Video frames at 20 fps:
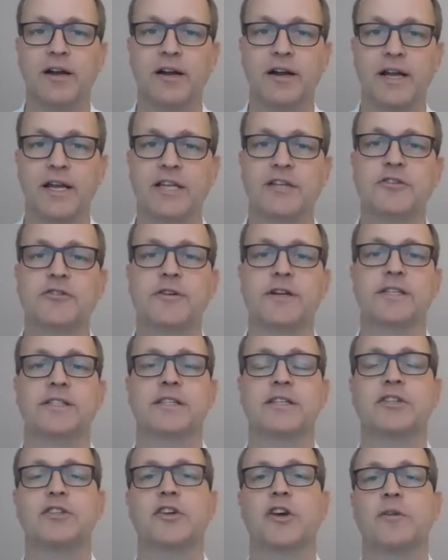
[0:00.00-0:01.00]
interest
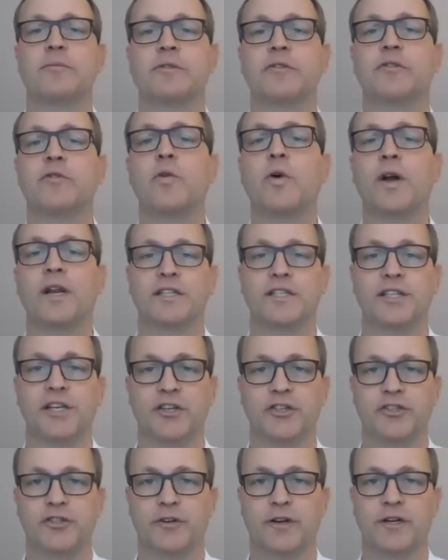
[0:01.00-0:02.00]
in terms of quality
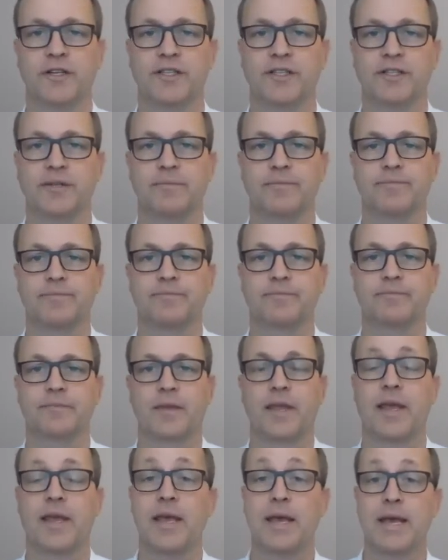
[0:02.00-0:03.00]
assurance.
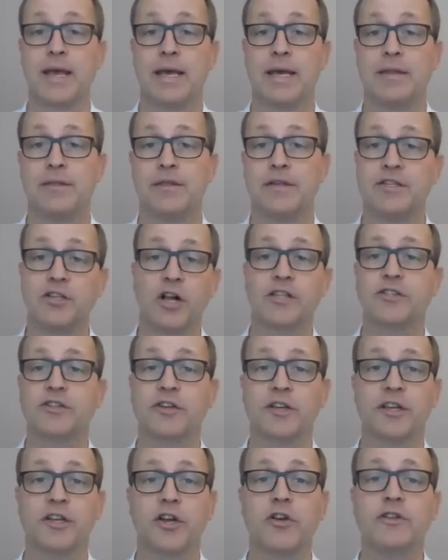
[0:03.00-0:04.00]
This also
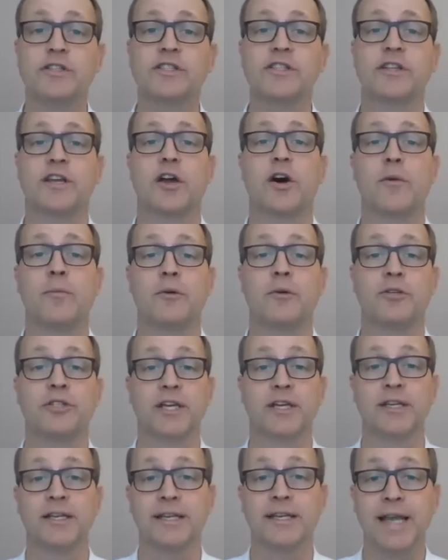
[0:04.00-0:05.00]
includes the
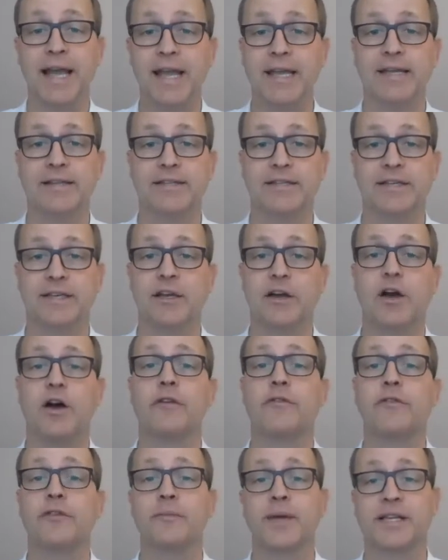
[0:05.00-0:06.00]
homogeneity
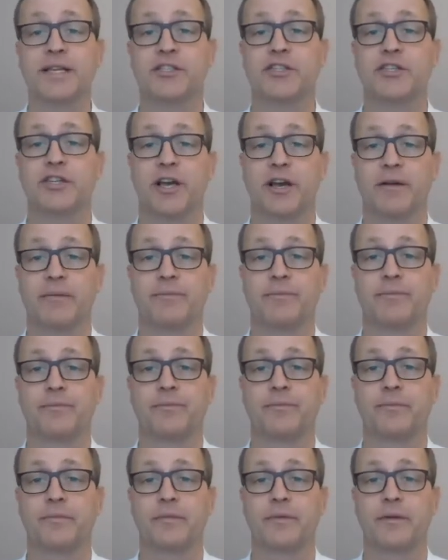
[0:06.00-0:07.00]
of the mixture.
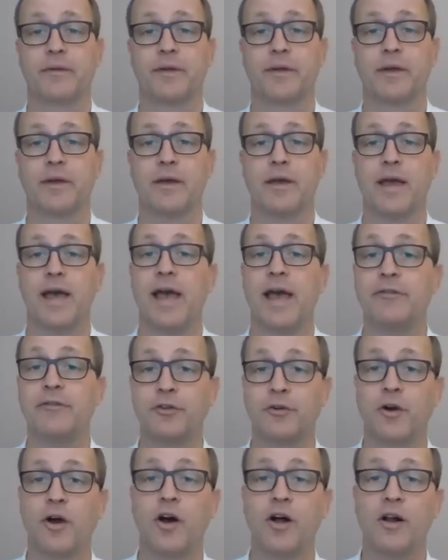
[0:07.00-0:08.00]

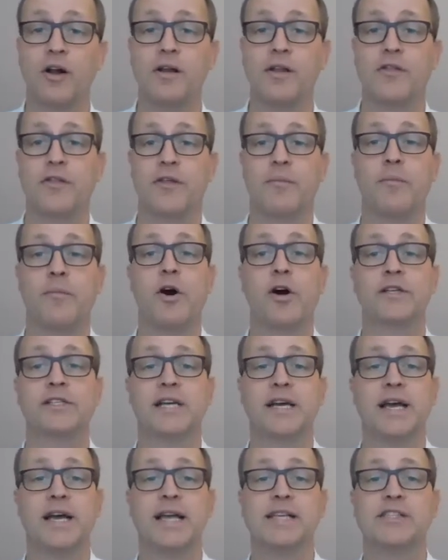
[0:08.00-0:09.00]
After all, the
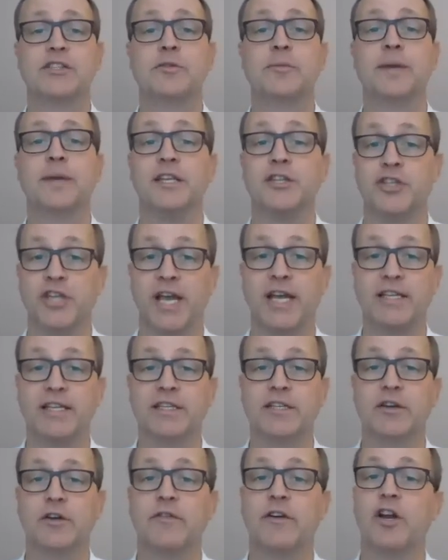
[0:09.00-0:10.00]
mortar has to be
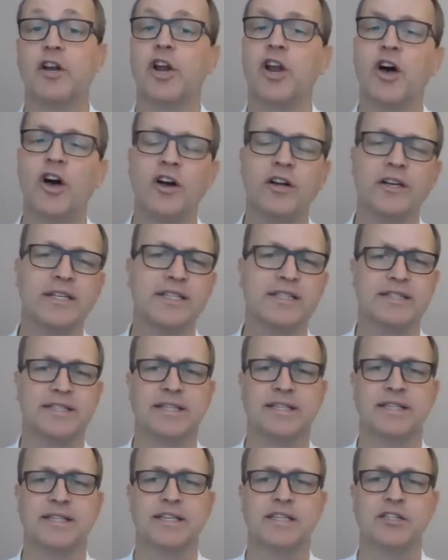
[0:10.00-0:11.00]
injected over long
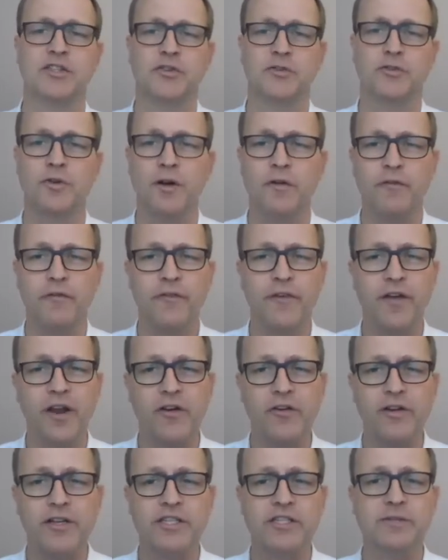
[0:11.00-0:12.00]
distances through a
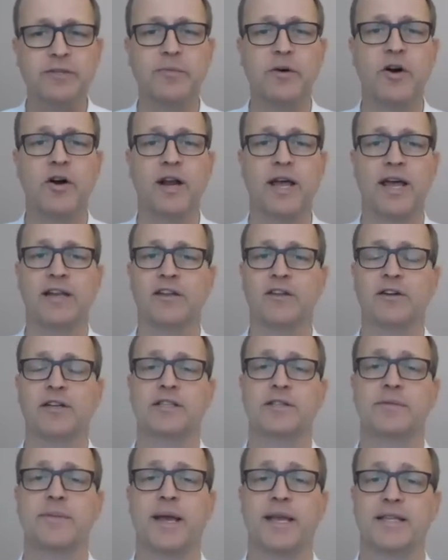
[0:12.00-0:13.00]
very small annular
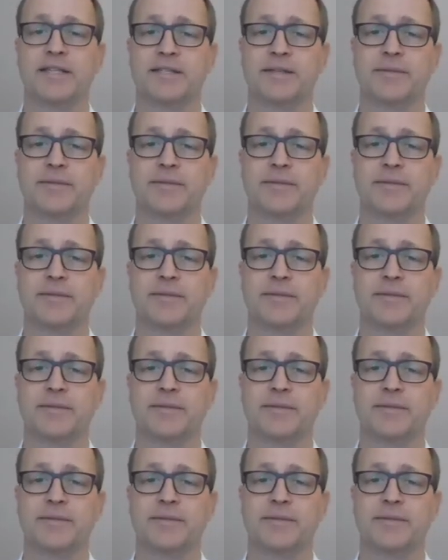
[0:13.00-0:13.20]
space,